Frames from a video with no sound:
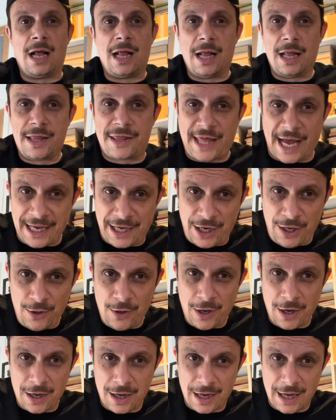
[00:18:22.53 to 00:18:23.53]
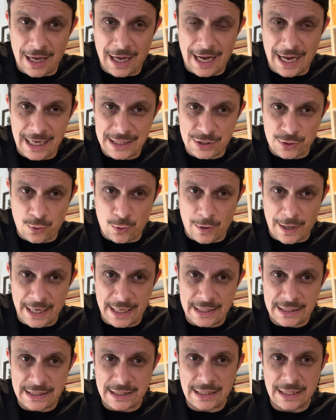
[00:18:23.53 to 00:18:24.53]
Thank you, as
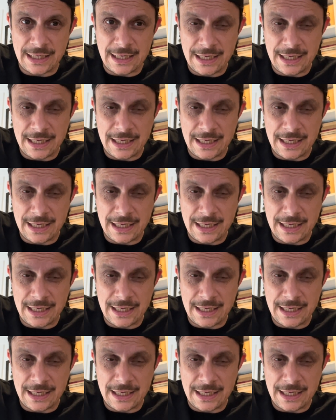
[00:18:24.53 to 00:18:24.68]
always.